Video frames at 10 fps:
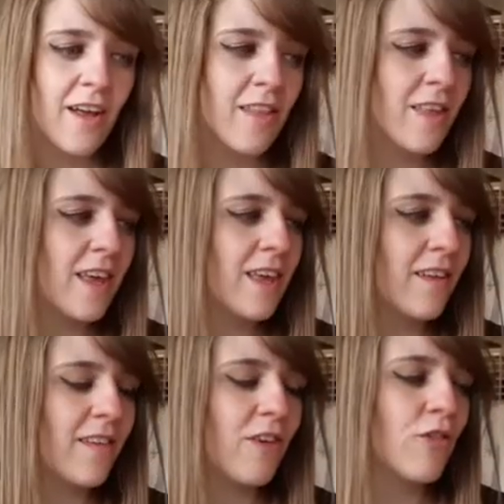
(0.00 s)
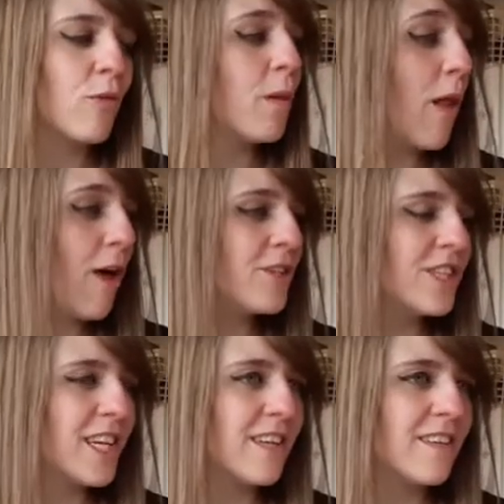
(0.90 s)
The essential plot
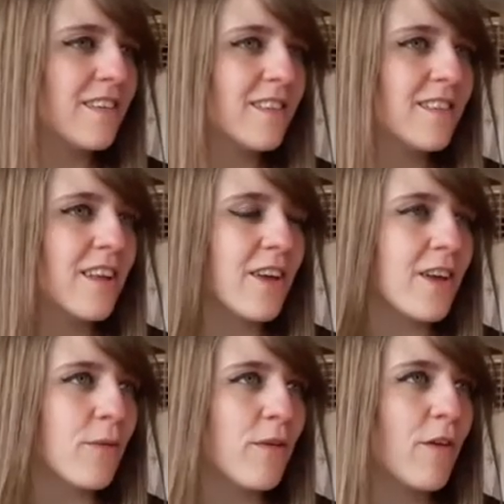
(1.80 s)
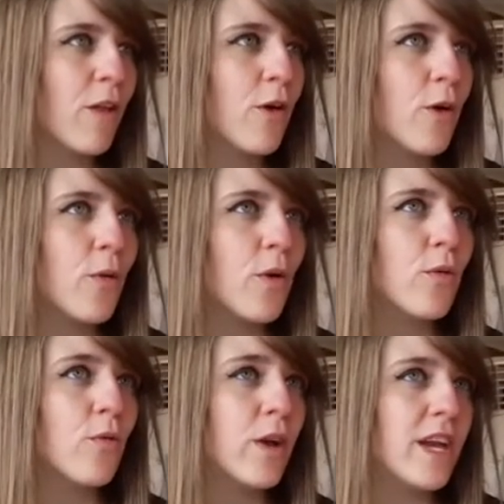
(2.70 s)
is we follow
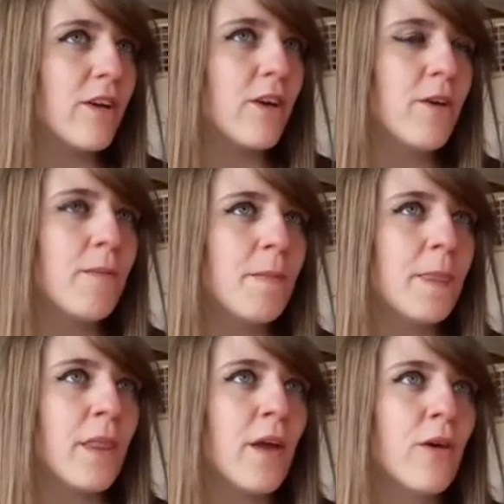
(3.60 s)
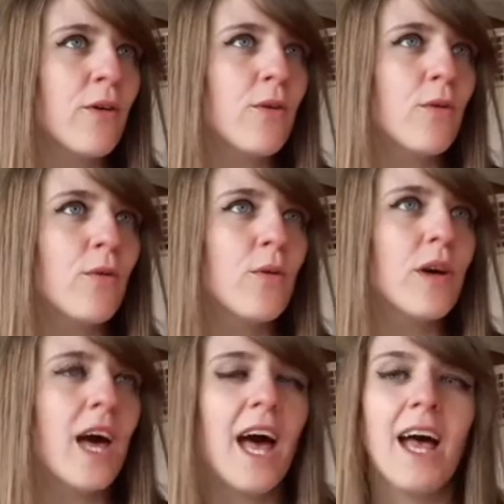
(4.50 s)
Rena, who
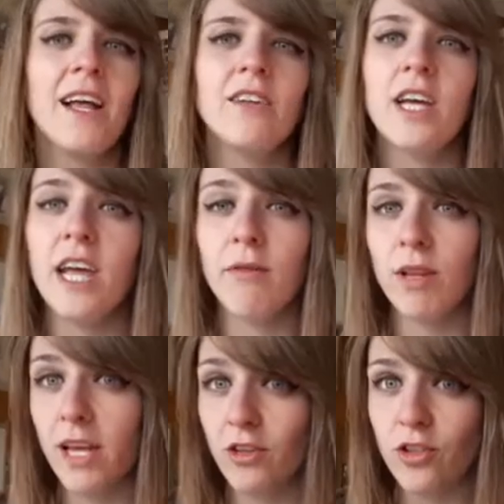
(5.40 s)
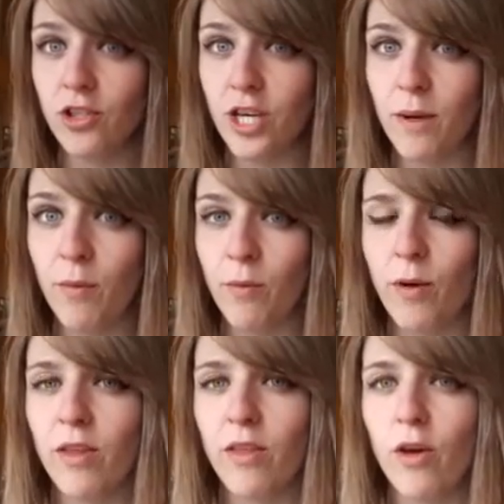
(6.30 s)
had a relationship
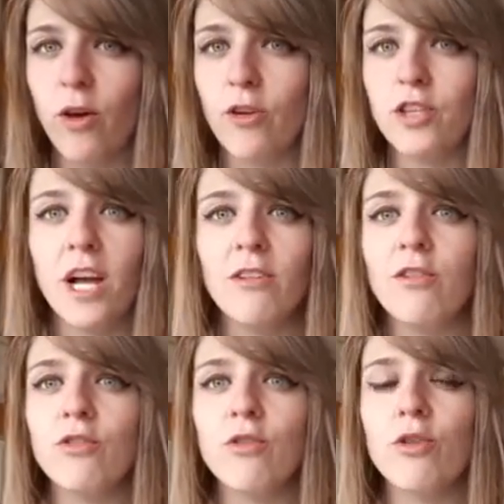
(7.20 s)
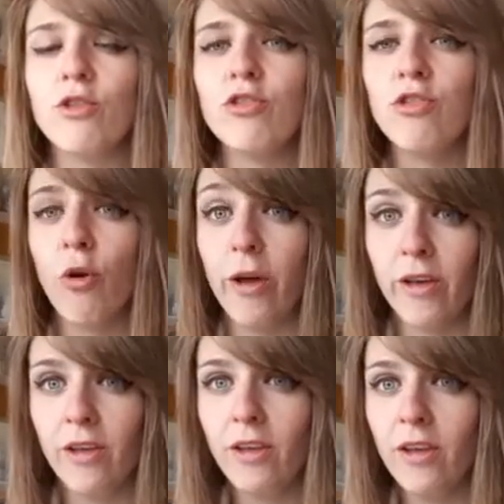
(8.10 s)
with her childhood crush Sawyer